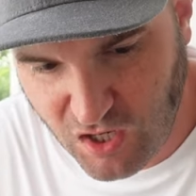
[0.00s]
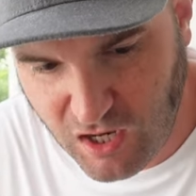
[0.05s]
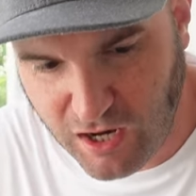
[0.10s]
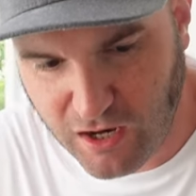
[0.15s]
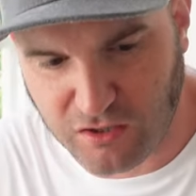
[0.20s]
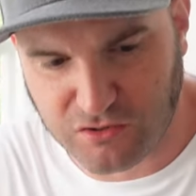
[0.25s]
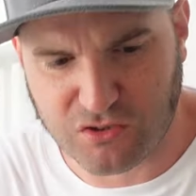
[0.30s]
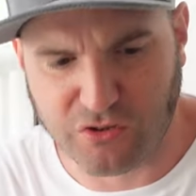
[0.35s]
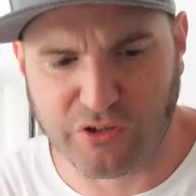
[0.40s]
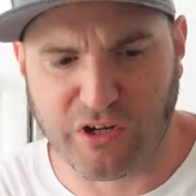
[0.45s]
I
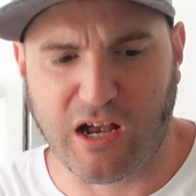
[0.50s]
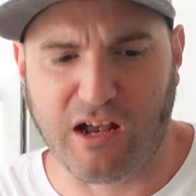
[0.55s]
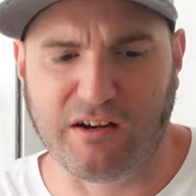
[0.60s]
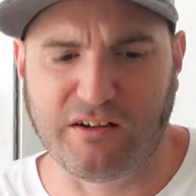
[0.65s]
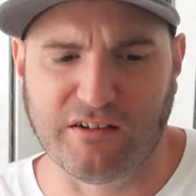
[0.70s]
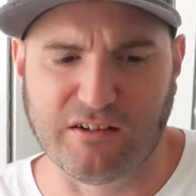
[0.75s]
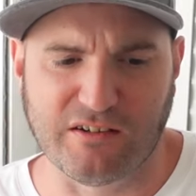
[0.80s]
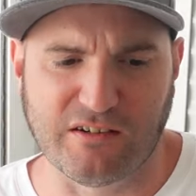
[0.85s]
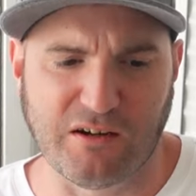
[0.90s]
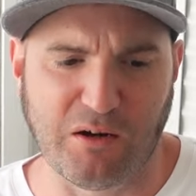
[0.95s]
also got
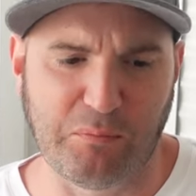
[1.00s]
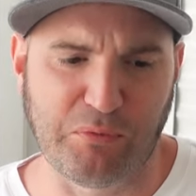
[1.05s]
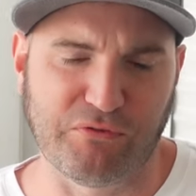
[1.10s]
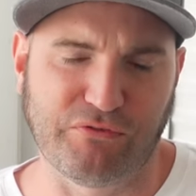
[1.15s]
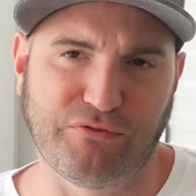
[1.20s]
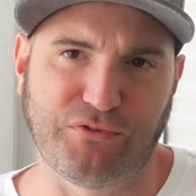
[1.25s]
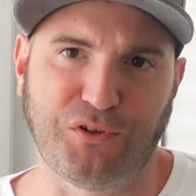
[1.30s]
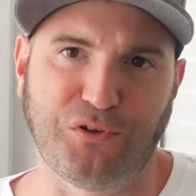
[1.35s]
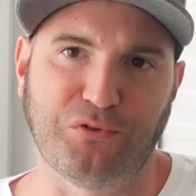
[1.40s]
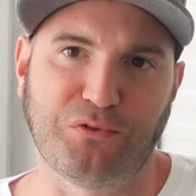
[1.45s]
her a
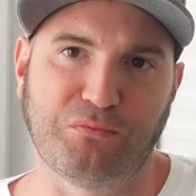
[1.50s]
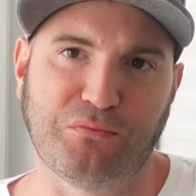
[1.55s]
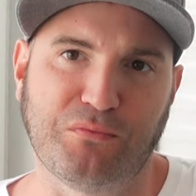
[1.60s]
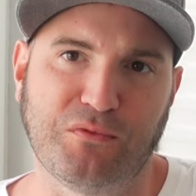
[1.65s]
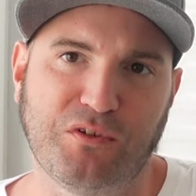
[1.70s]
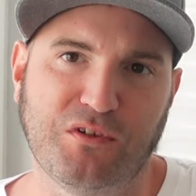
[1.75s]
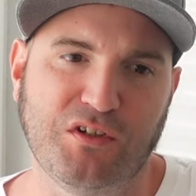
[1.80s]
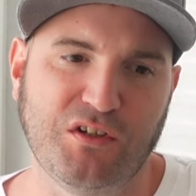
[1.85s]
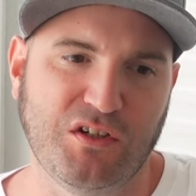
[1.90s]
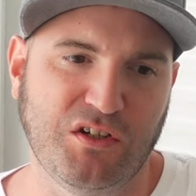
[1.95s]
perfume.
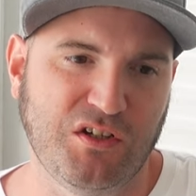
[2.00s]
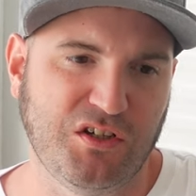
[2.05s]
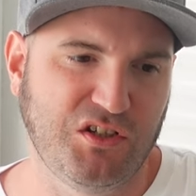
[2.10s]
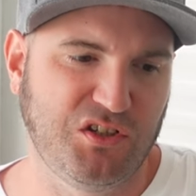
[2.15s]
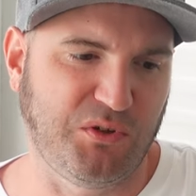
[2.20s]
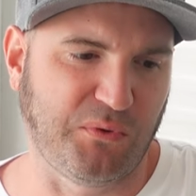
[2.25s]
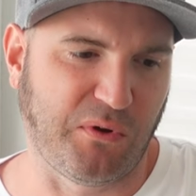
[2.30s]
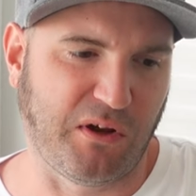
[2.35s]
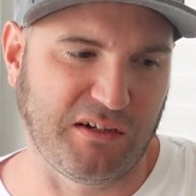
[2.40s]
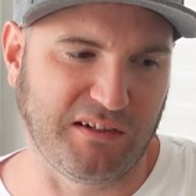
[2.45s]

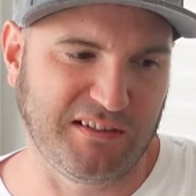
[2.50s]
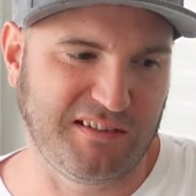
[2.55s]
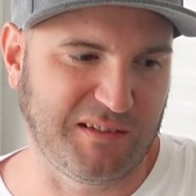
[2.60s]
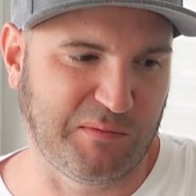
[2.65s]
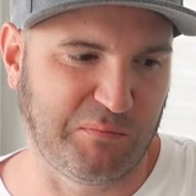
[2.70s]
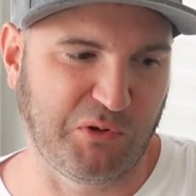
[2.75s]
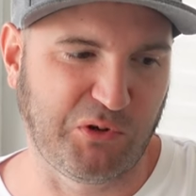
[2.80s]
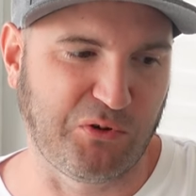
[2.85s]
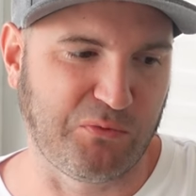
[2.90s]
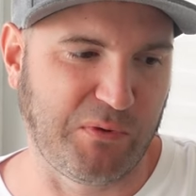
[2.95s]
She wanted
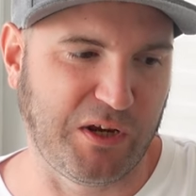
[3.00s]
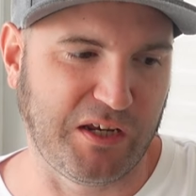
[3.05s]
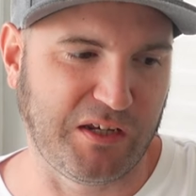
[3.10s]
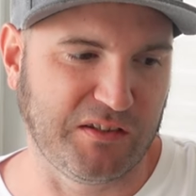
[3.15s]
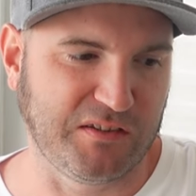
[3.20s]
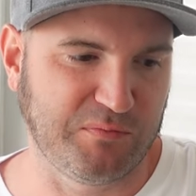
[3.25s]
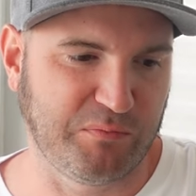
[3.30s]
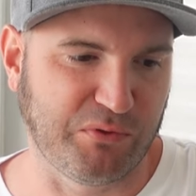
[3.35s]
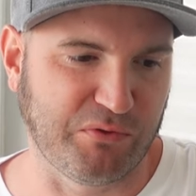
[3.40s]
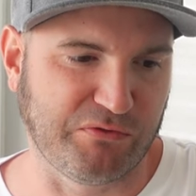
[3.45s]
some
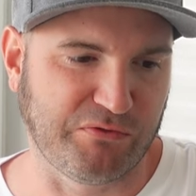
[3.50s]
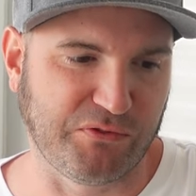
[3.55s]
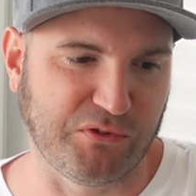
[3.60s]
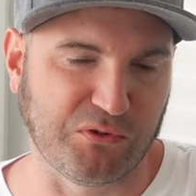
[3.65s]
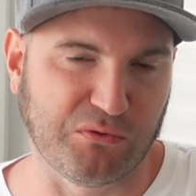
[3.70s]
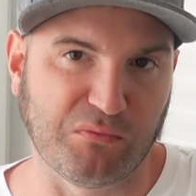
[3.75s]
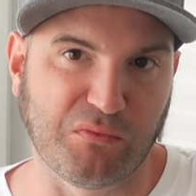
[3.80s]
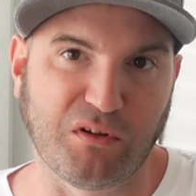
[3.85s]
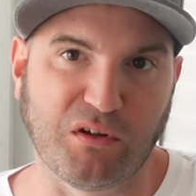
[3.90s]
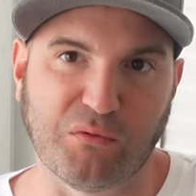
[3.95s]
Hermes
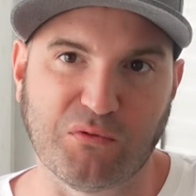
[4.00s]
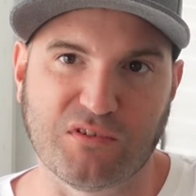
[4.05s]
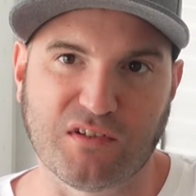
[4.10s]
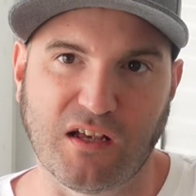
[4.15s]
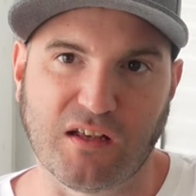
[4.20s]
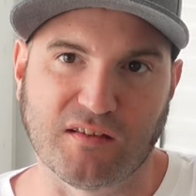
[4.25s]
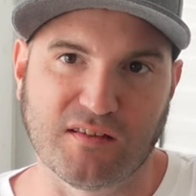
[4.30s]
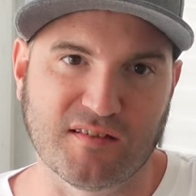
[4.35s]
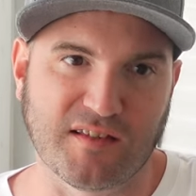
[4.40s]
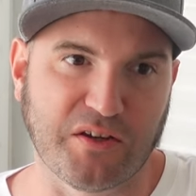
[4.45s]
perfume, and it was
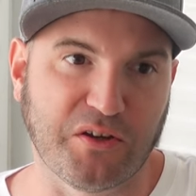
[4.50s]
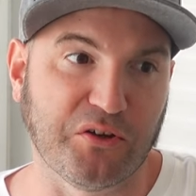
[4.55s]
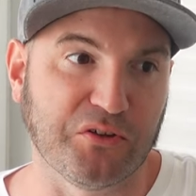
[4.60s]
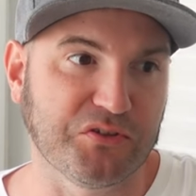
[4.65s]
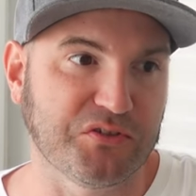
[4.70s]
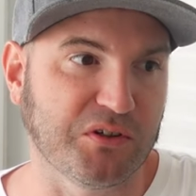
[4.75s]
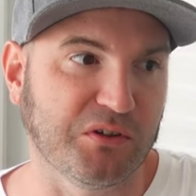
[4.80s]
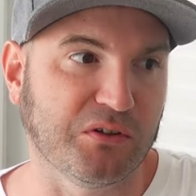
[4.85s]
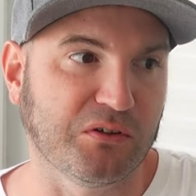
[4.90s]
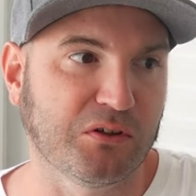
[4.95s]
on sale,
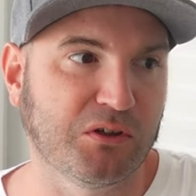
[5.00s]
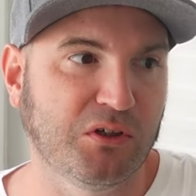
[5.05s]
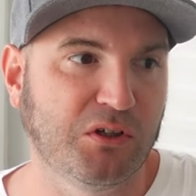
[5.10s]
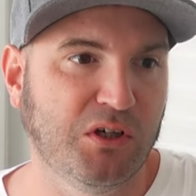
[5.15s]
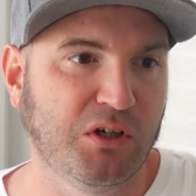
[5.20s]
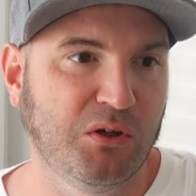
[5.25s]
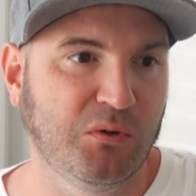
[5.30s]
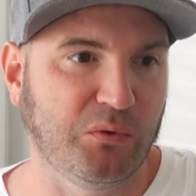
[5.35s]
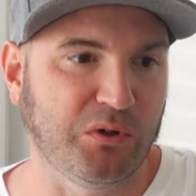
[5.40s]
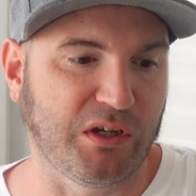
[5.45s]
so
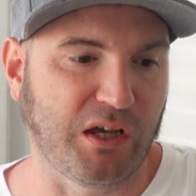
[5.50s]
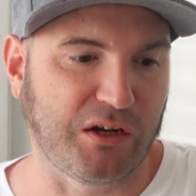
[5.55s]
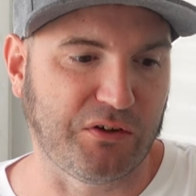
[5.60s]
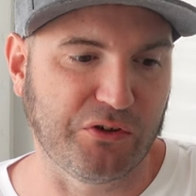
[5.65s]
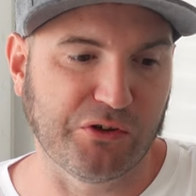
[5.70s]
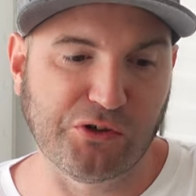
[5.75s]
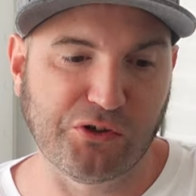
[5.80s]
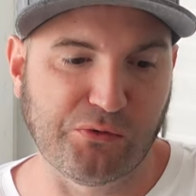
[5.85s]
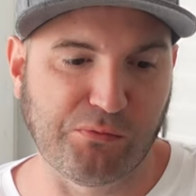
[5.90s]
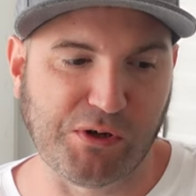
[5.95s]
we got
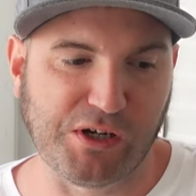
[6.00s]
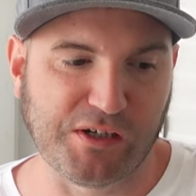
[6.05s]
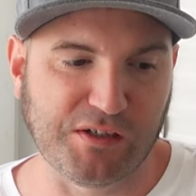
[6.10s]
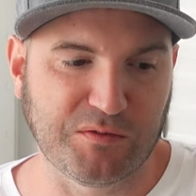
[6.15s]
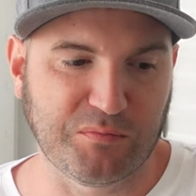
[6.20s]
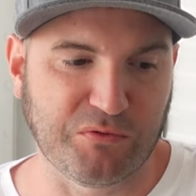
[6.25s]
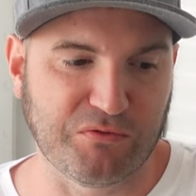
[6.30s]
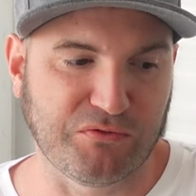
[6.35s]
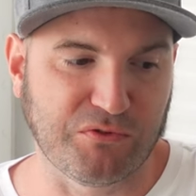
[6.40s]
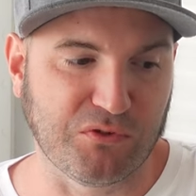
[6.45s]
her
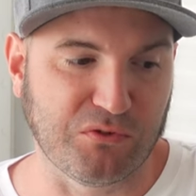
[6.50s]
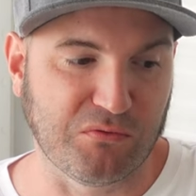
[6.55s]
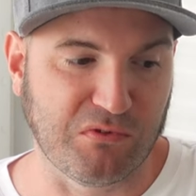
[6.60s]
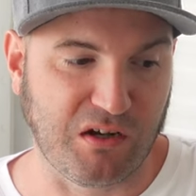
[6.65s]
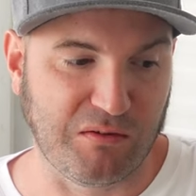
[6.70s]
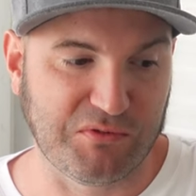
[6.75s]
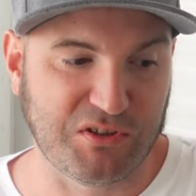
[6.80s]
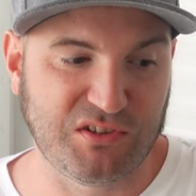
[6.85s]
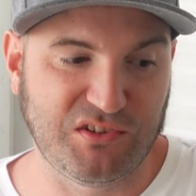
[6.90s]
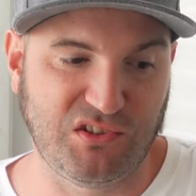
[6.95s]
Hermes perfume.
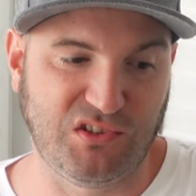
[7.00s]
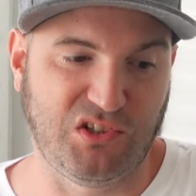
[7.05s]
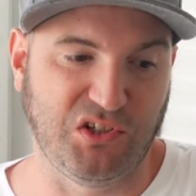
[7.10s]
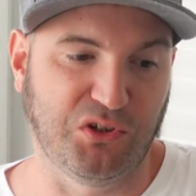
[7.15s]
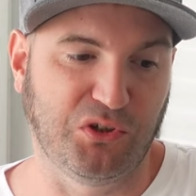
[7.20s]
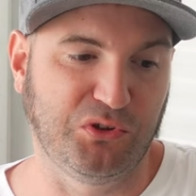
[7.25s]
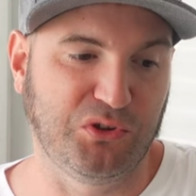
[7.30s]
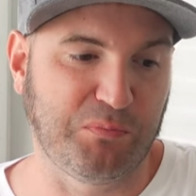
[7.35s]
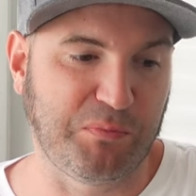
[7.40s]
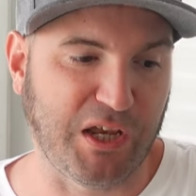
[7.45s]
I'm
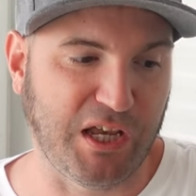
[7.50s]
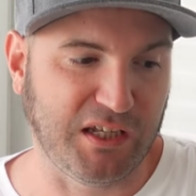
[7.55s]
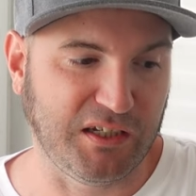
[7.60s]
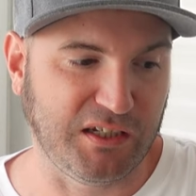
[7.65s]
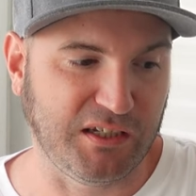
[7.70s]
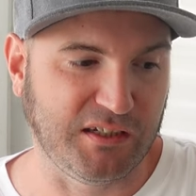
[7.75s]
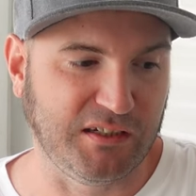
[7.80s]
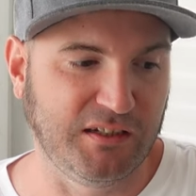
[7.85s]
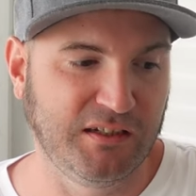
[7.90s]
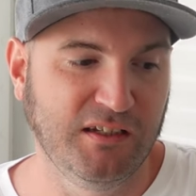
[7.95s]
still
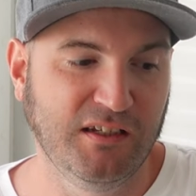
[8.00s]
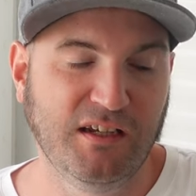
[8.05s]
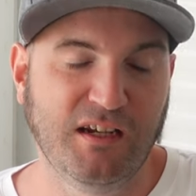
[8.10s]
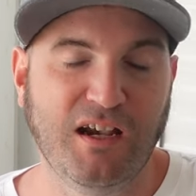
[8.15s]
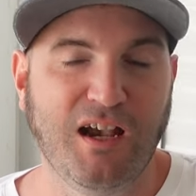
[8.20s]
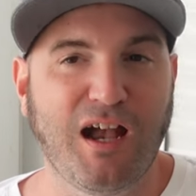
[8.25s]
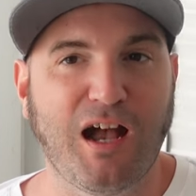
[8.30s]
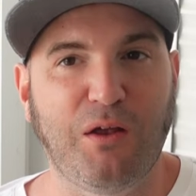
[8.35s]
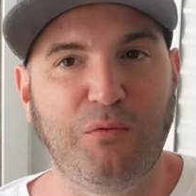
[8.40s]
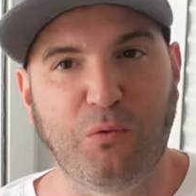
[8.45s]
debating
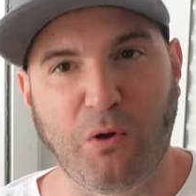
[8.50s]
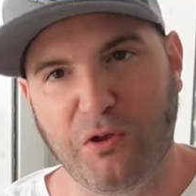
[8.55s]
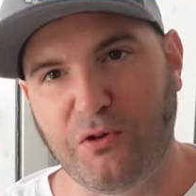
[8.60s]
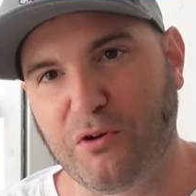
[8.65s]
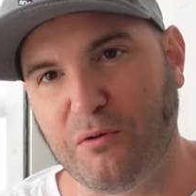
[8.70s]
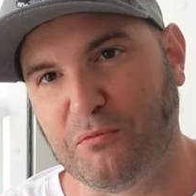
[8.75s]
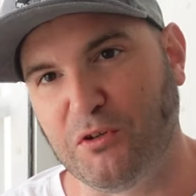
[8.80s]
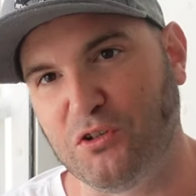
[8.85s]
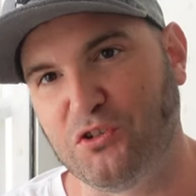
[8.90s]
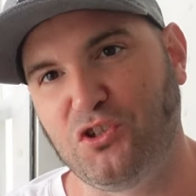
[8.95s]
on whether
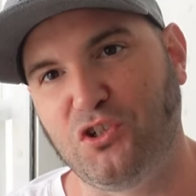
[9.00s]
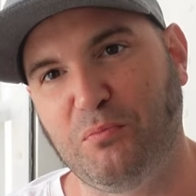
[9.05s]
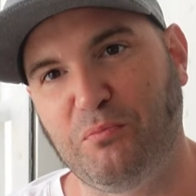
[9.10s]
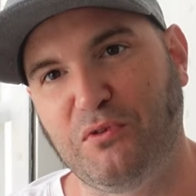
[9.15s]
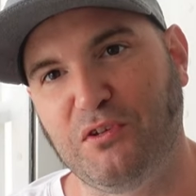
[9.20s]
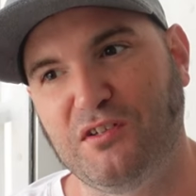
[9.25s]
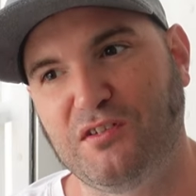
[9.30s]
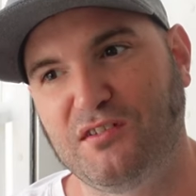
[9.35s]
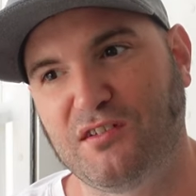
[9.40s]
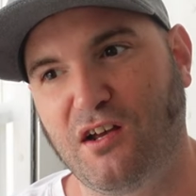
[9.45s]
I'm going to ship
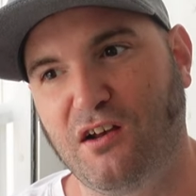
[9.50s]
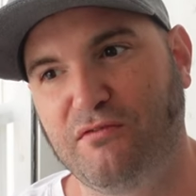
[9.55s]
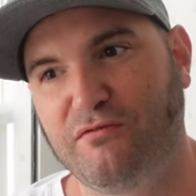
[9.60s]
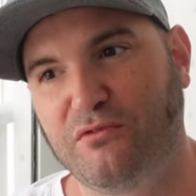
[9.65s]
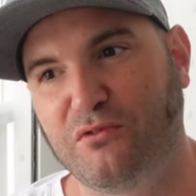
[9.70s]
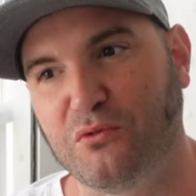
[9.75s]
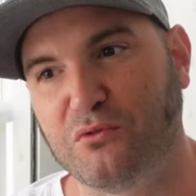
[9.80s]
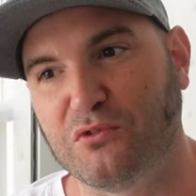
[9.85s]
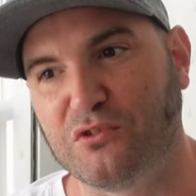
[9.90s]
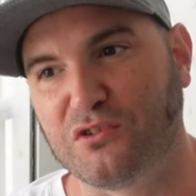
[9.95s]
this stuff
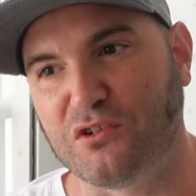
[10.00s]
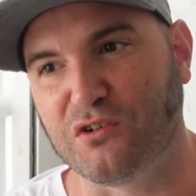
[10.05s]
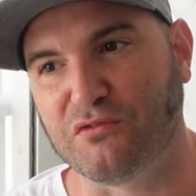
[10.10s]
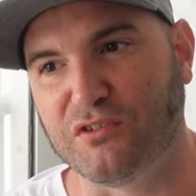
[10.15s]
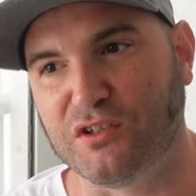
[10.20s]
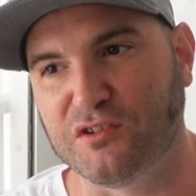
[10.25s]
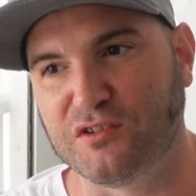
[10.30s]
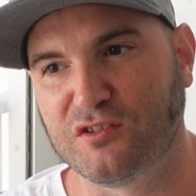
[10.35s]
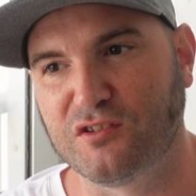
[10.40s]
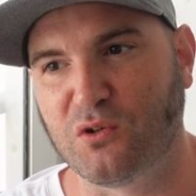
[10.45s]
through the
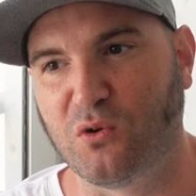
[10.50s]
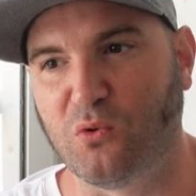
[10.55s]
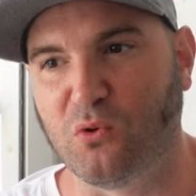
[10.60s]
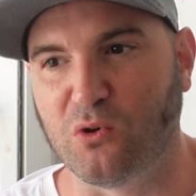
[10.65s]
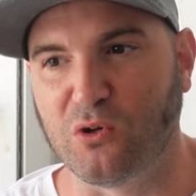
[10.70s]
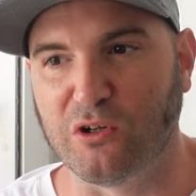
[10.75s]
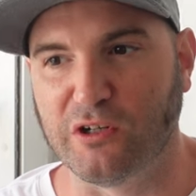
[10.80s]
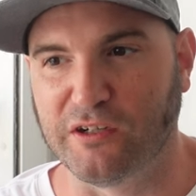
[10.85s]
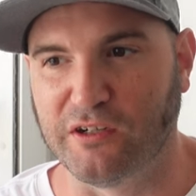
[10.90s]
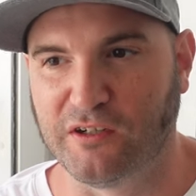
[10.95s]
service
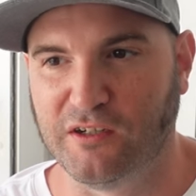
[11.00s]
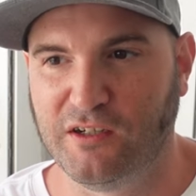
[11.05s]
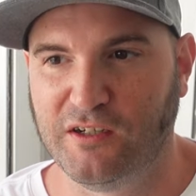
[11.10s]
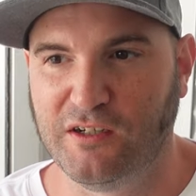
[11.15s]
or